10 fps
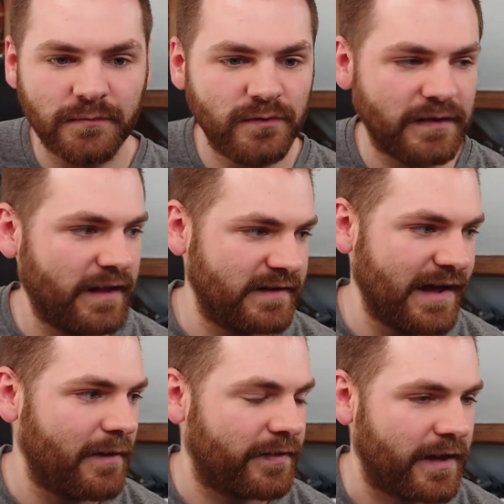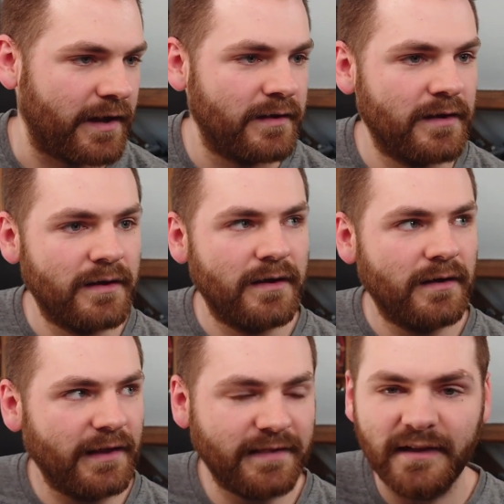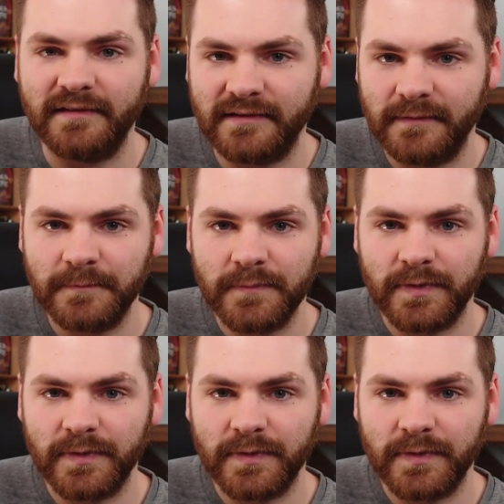music that is out there. Like this.